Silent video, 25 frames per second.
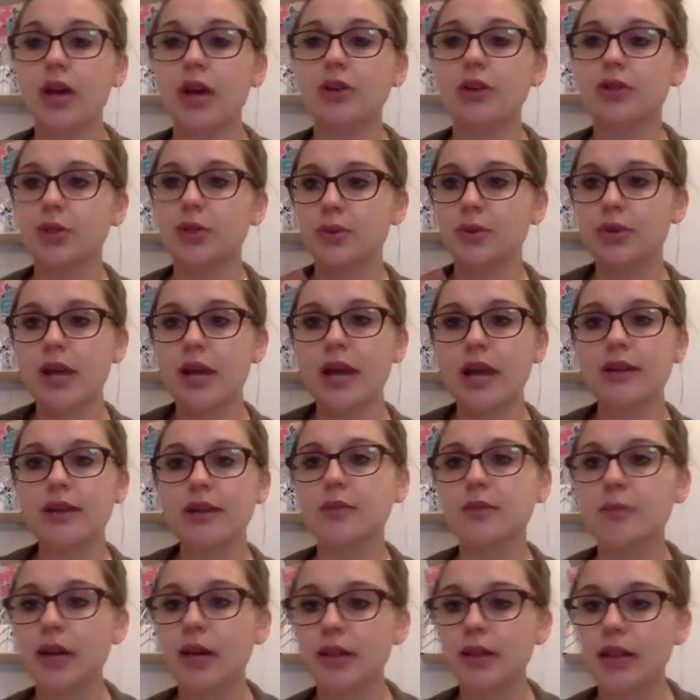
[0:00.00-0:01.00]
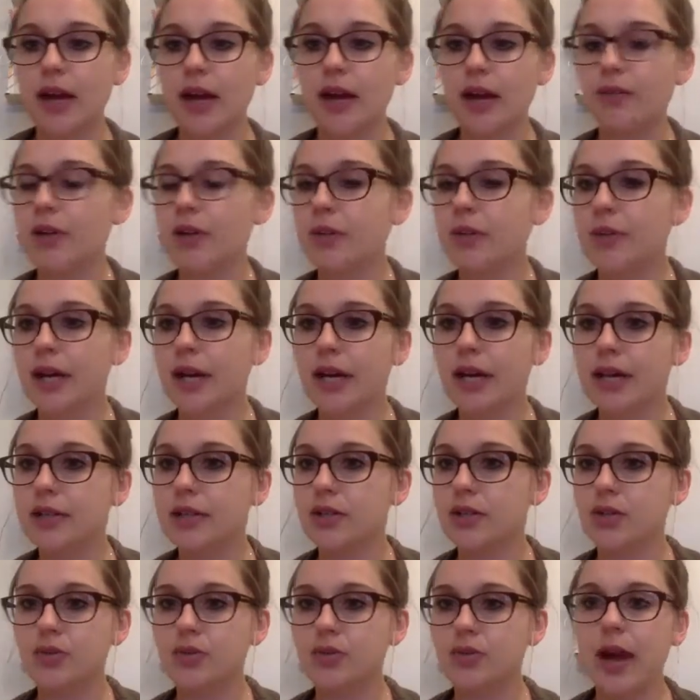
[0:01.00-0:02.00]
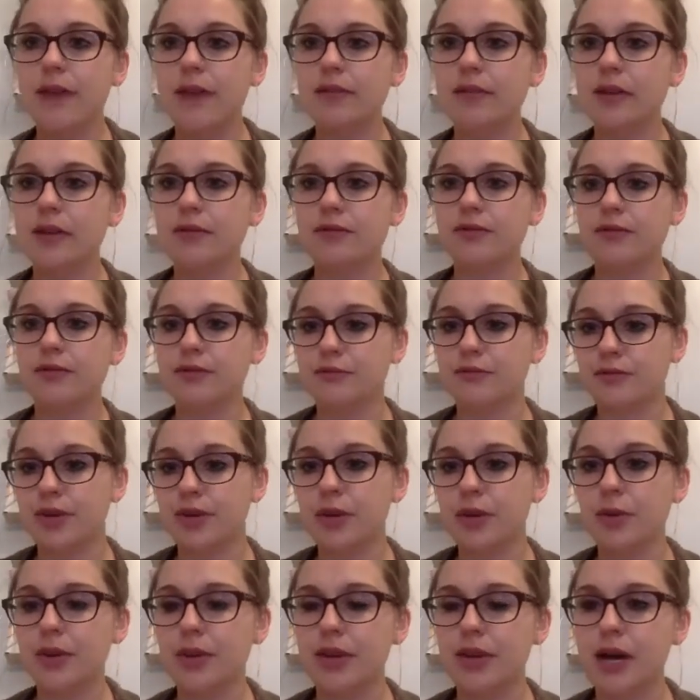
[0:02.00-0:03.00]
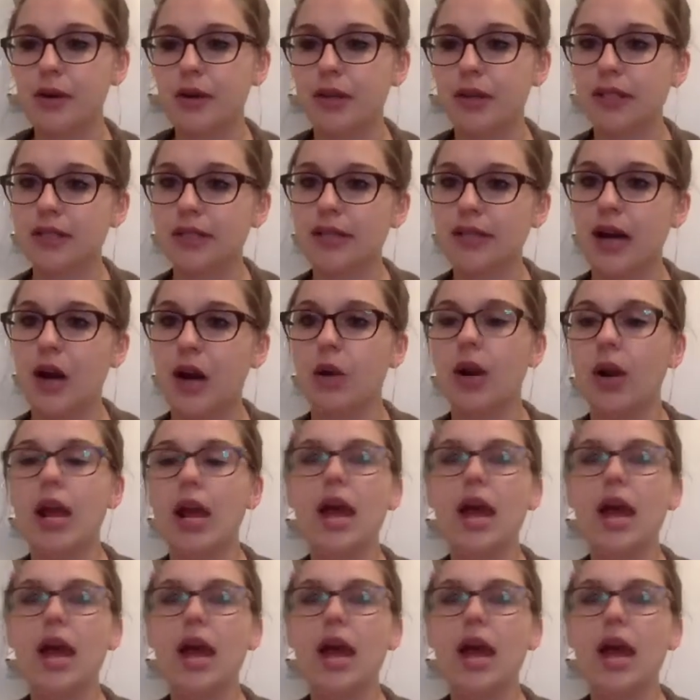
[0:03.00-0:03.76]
So next month, everybody is thriving for free without a doubt.